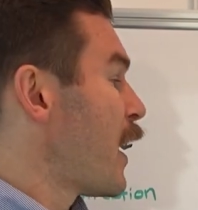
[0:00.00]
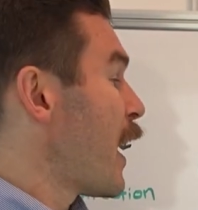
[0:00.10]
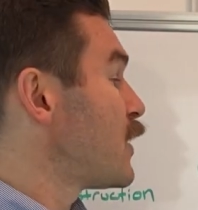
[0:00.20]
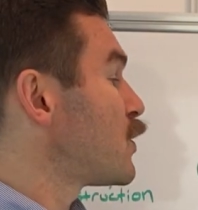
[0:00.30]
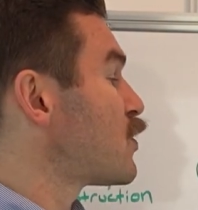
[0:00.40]

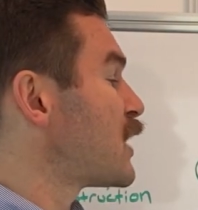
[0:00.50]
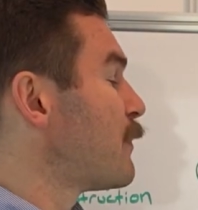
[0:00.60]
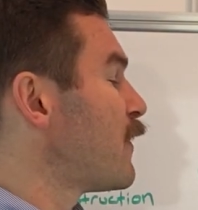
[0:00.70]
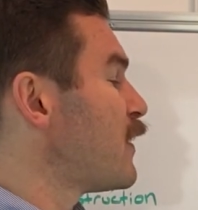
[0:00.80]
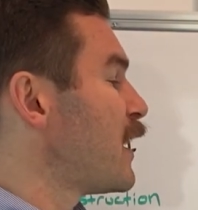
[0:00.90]
and so
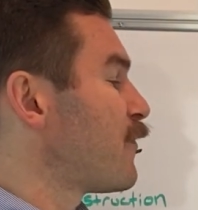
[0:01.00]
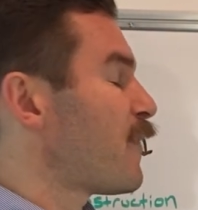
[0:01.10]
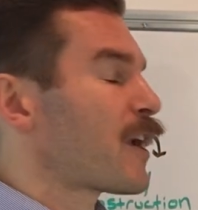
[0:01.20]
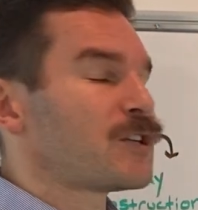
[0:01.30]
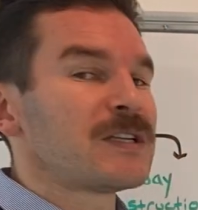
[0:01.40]
some of the
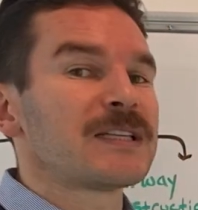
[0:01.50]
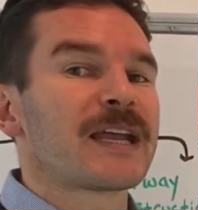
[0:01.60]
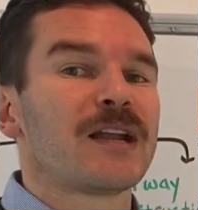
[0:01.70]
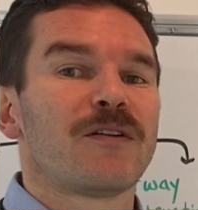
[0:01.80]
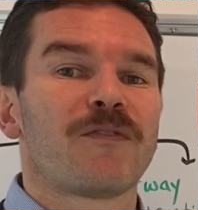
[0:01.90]
infections
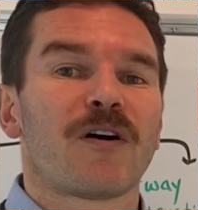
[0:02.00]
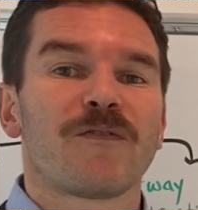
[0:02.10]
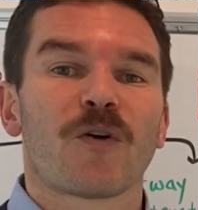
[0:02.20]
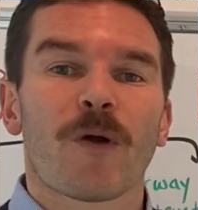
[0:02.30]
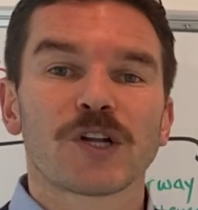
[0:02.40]
that can
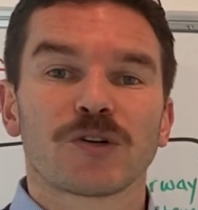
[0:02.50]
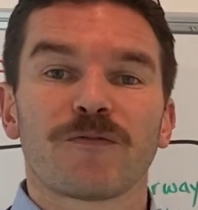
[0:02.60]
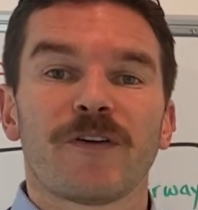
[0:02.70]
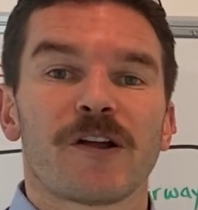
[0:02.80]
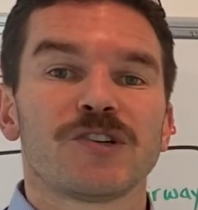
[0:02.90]
involve the
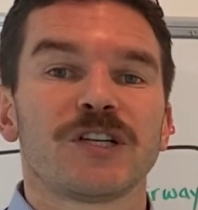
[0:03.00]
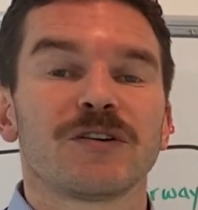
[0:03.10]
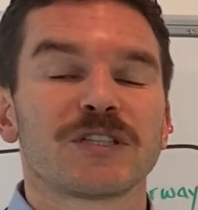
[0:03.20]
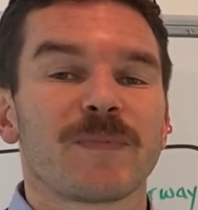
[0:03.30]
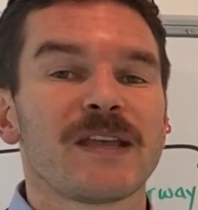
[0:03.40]

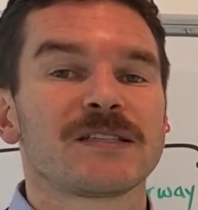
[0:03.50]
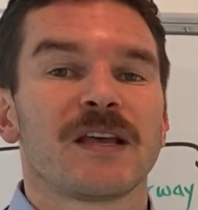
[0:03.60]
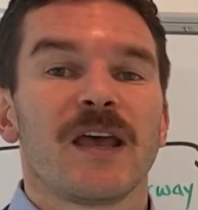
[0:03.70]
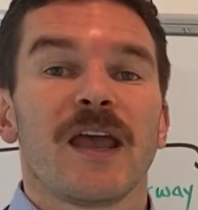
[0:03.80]
retropharyngeal space